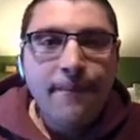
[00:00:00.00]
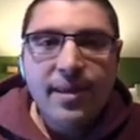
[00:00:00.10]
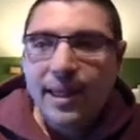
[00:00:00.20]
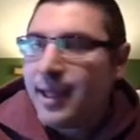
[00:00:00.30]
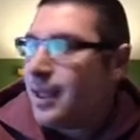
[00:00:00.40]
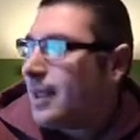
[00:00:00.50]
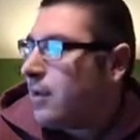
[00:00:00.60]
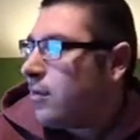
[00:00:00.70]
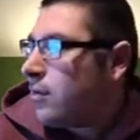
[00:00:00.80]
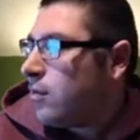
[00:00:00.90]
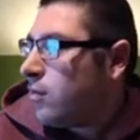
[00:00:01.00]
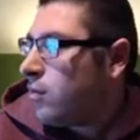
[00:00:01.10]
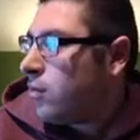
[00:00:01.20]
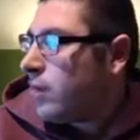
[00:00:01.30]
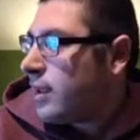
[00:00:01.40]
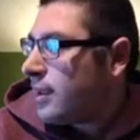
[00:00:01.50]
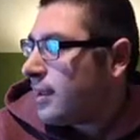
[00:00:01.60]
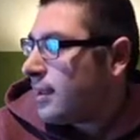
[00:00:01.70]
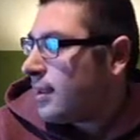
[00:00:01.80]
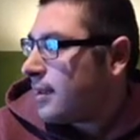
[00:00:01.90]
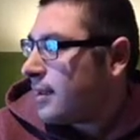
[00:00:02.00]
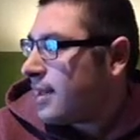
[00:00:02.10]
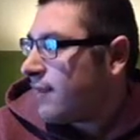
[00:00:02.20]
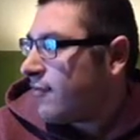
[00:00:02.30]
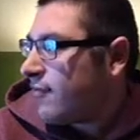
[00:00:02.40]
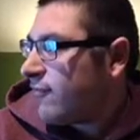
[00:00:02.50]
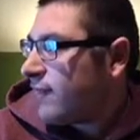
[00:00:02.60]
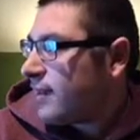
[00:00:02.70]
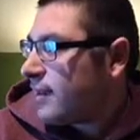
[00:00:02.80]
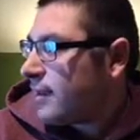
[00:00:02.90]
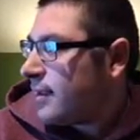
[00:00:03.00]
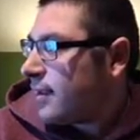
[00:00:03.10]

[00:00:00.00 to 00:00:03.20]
But it will never fill